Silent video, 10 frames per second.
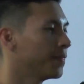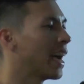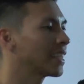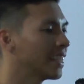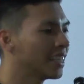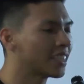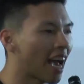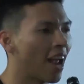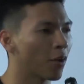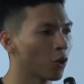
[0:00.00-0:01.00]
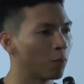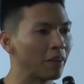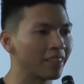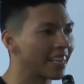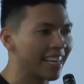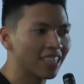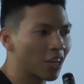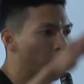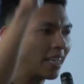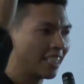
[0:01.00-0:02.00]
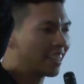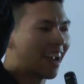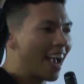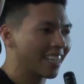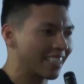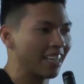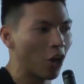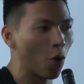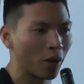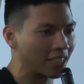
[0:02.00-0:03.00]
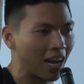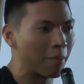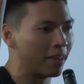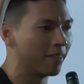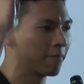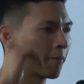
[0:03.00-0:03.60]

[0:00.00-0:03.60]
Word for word: That's the entire room. Even the kids are raising their hand because they know what's coming.